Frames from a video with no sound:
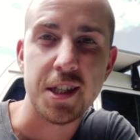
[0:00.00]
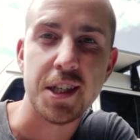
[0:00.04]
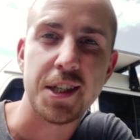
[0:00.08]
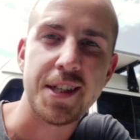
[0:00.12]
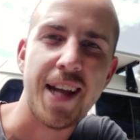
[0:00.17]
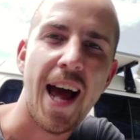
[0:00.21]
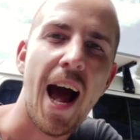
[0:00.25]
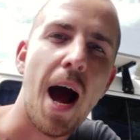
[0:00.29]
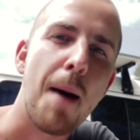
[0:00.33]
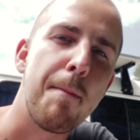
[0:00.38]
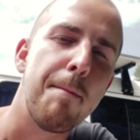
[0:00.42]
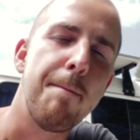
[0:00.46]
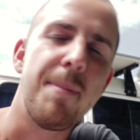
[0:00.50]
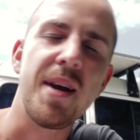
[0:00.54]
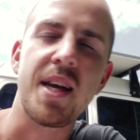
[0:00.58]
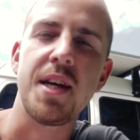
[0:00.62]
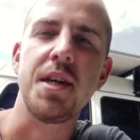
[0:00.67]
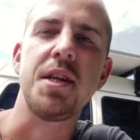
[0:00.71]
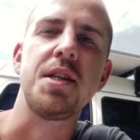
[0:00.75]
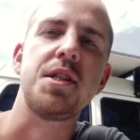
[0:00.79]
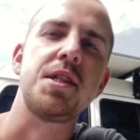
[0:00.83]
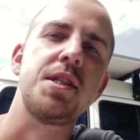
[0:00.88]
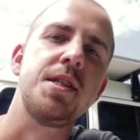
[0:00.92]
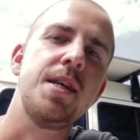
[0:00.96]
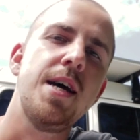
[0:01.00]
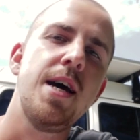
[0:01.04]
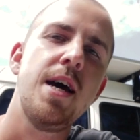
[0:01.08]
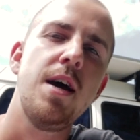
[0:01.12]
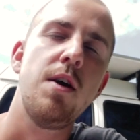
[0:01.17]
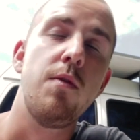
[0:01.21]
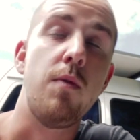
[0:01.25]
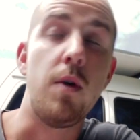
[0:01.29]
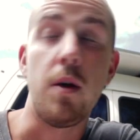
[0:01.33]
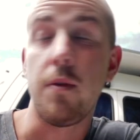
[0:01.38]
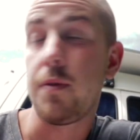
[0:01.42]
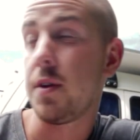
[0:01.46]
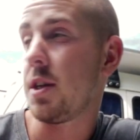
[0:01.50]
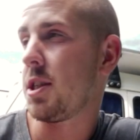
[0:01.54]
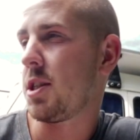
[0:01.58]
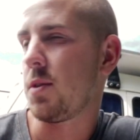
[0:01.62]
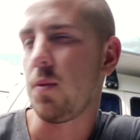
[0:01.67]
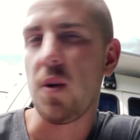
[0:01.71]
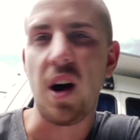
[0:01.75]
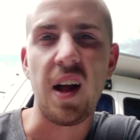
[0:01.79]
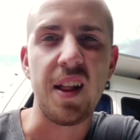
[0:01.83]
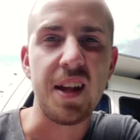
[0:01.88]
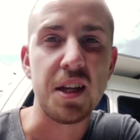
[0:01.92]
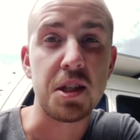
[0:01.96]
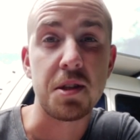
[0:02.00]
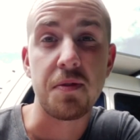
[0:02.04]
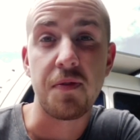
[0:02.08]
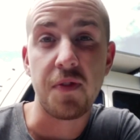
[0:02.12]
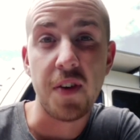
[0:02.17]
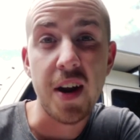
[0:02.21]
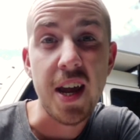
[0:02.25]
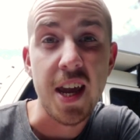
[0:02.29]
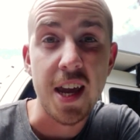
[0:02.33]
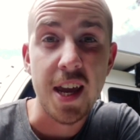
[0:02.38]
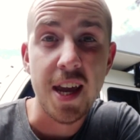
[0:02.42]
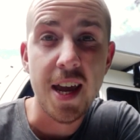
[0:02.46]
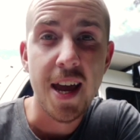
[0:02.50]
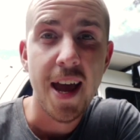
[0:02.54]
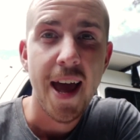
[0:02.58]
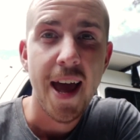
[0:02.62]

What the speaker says: this app, because, well, first of all, it's free,